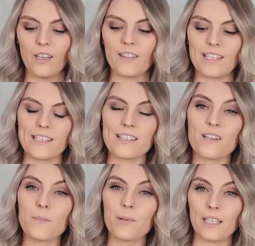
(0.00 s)
This is
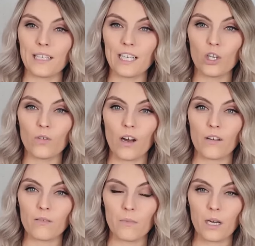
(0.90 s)
completely
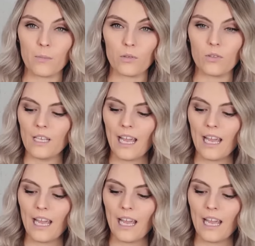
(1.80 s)
Carrara marble